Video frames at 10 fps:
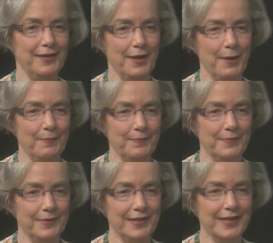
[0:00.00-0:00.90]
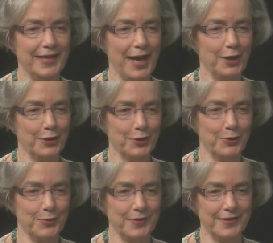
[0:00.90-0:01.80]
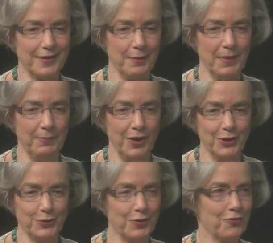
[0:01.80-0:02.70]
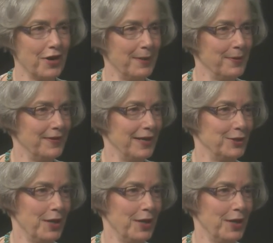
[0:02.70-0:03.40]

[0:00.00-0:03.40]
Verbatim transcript: um, Nia Gallagher, who's uh, my partner in crime on that,